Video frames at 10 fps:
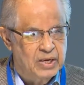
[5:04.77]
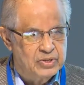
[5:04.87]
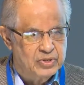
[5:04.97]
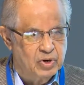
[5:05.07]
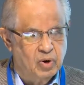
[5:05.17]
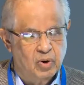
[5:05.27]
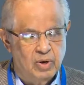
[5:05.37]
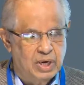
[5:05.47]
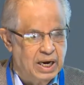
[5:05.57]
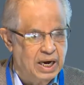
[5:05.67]
So
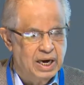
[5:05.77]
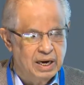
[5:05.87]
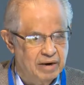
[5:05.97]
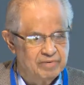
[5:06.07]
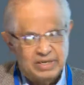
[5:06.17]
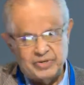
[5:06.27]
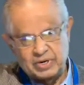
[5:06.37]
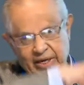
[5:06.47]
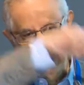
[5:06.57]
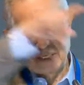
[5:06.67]
uh,
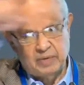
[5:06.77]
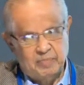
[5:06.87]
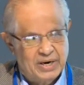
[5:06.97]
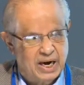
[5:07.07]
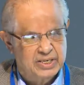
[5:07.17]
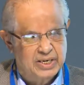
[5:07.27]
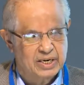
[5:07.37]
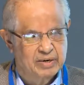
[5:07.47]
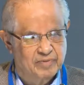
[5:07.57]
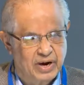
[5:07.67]
eventually the
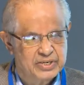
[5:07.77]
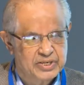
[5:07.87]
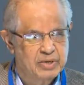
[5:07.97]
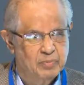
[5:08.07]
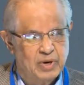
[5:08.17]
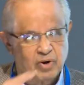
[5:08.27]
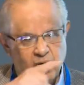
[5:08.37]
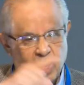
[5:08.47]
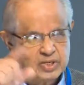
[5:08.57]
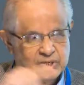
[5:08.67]
production function will
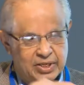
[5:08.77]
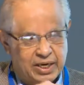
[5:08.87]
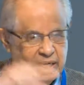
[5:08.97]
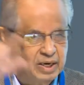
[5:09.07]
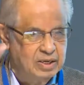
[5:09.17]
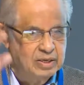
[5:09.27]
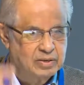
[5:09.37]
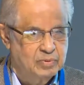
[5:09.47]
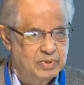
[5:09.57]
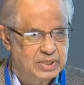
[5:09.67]
cross the,
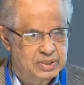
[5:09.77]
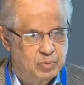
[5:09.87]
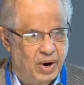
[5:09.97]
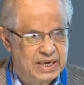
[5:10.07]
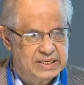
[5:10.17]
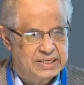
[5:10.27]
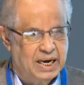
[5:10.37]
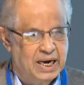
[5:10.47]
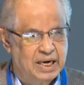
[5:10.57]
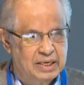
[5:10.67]
this Y
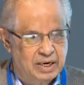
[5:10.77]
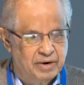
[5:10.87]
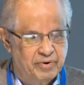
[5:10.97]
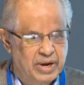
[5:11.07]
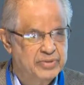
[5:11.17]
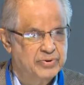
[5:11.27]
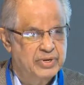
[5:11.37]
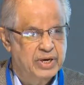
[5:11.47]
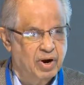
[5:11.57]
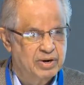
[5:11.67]
star array uh, through
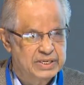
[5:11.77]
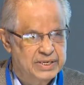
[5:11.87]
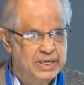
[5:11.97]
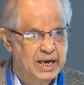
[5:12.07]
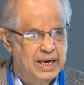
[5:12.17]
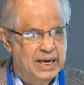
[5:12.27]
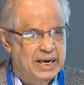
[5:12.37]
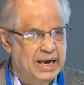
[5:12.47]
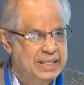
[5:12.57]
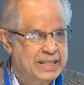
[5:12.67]
the origin,
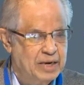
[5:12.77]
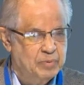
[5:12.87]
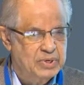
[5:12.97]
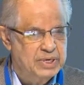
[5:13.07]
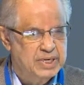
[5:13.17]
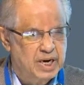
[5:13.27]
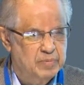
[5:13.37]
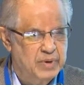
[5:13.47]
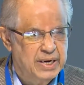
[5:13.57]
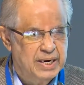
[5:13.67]
and that will
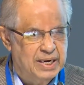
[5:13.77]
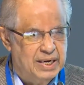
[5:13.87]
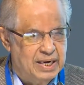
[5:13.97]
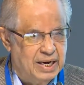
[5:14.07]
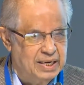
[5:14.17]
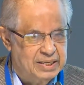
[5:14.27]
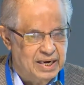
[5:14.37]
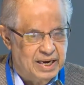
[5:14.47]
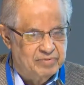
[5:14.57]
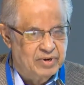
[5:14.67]
determine uh, the
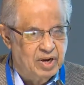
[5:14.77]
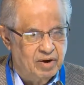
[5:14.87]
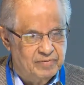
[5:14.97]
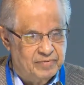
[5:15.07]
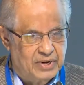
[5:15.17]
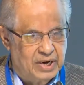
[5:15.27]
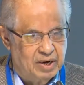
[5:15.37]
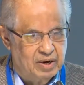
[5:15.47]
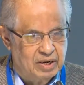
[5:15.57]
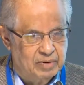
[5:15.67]
level of
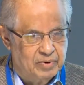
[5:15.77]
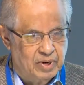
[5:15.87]
uh,